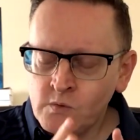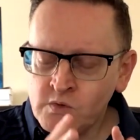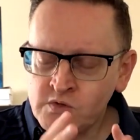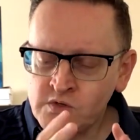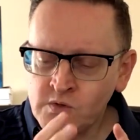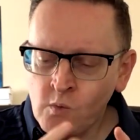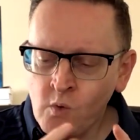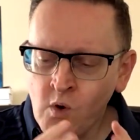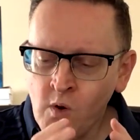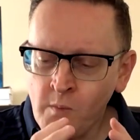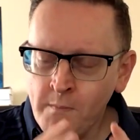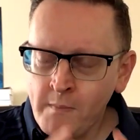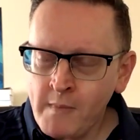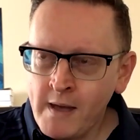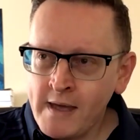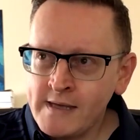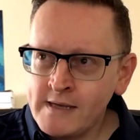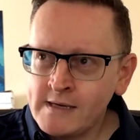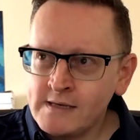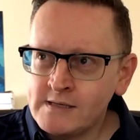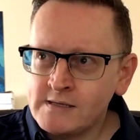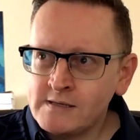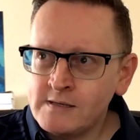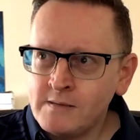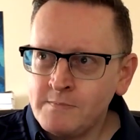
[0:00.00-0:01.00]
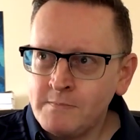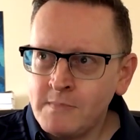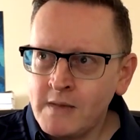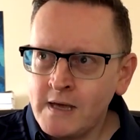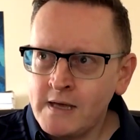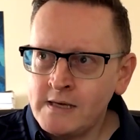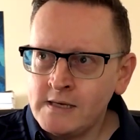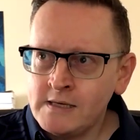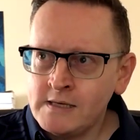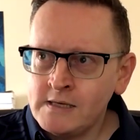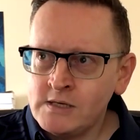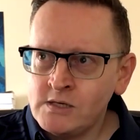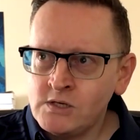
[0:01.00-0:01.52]
So what makes the
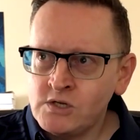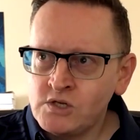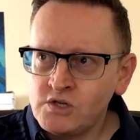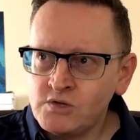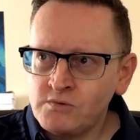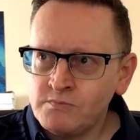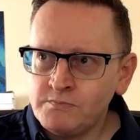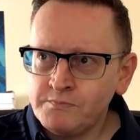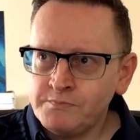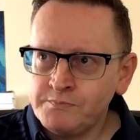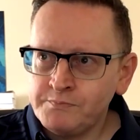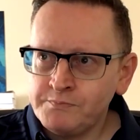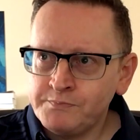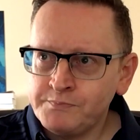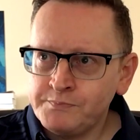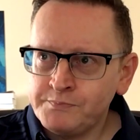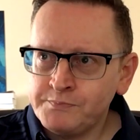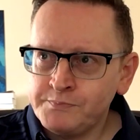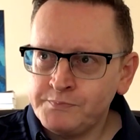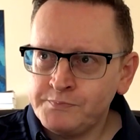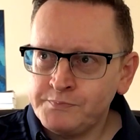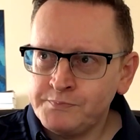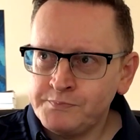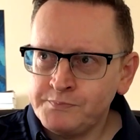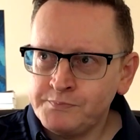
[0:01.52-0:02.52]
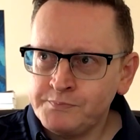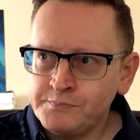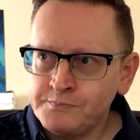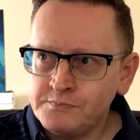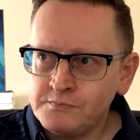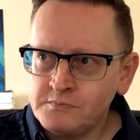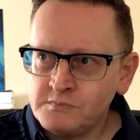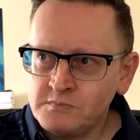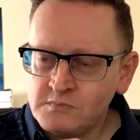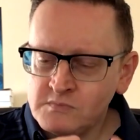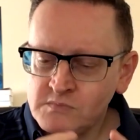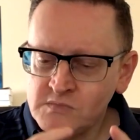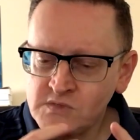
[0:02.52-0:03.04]
Mage
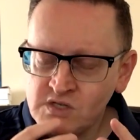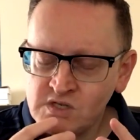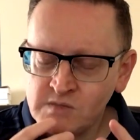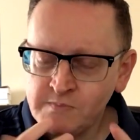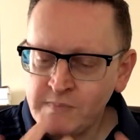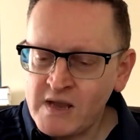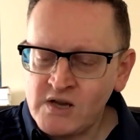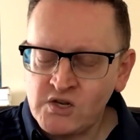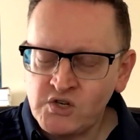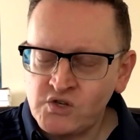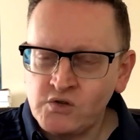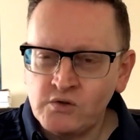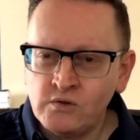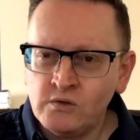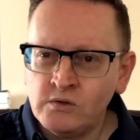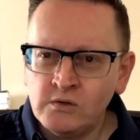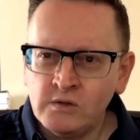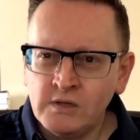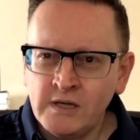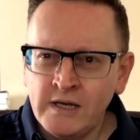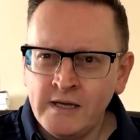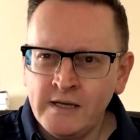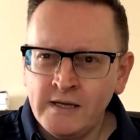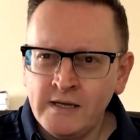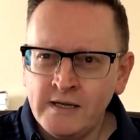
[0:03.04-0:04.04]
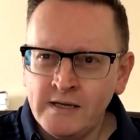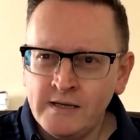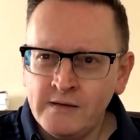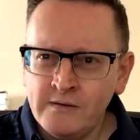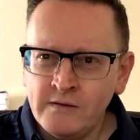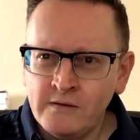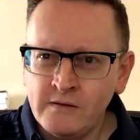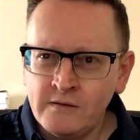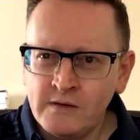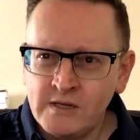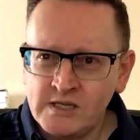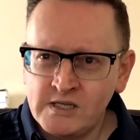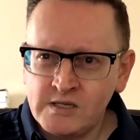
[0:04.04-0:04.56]
special
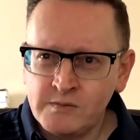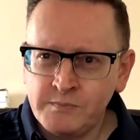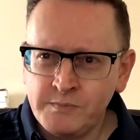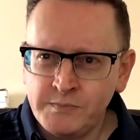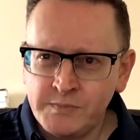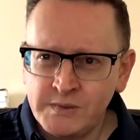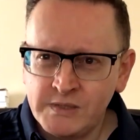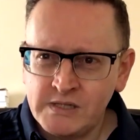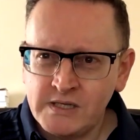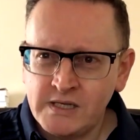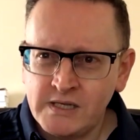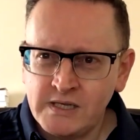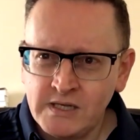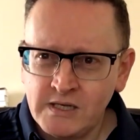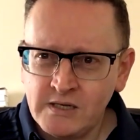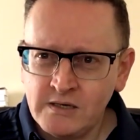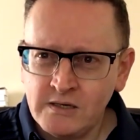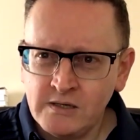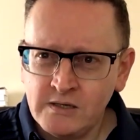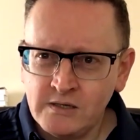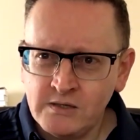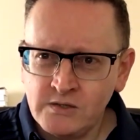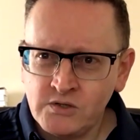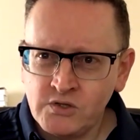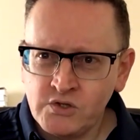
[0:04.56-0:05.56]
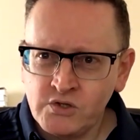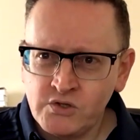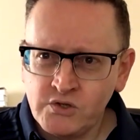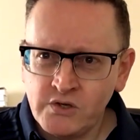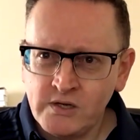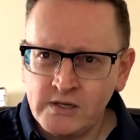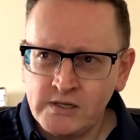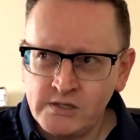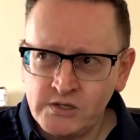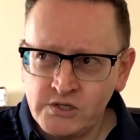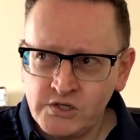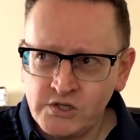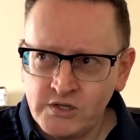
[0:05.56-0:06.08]
in this particular
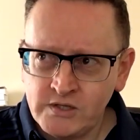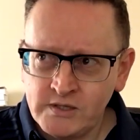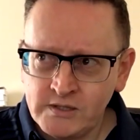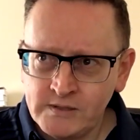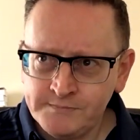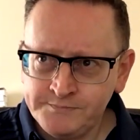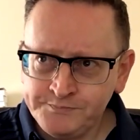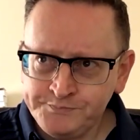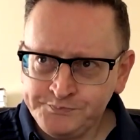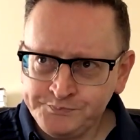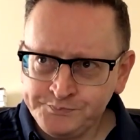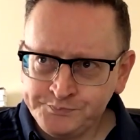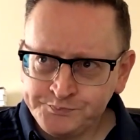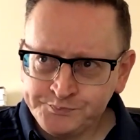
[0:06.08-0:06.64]
trilogy?